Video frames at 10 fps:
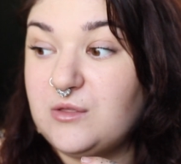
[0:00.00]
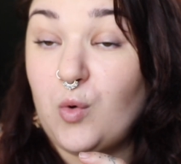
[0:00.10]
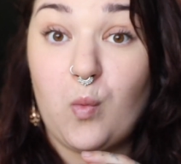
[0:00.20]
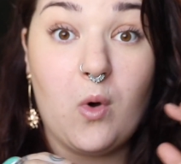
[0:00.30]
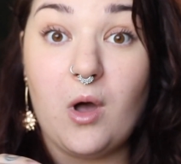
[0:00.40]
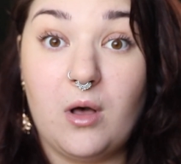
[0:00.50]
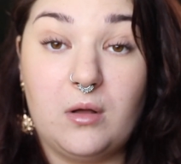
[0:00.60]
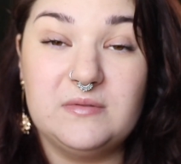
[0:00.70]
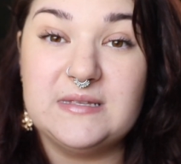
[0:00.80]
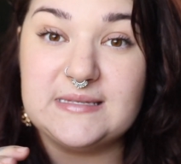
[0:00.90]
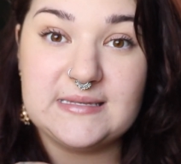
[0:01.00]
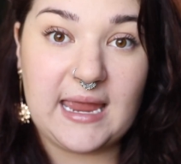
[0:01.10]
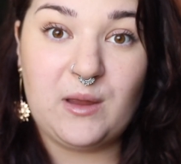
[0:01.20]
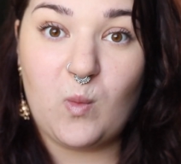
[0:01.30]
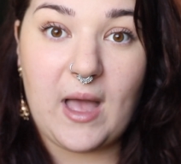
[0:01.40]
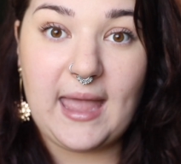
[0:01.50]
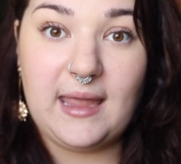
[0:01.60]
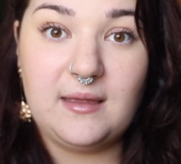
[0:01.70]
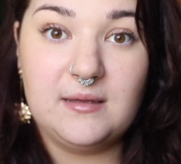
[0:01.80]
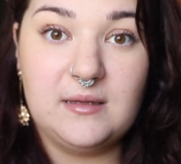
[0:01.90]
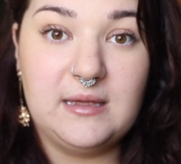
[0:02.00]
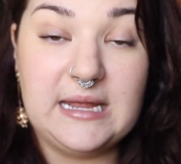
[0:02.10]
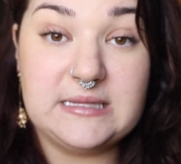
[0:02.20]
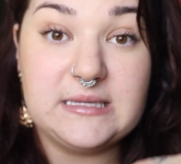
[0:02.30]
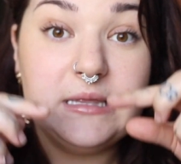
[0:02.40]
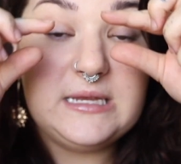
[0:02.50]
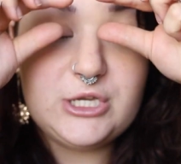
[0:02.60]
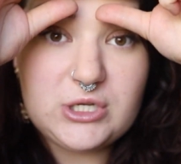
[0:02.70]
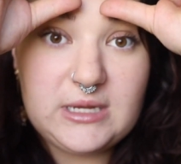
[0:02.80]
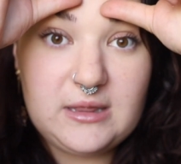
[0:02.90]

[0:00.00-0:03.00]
the world the same way. It's literally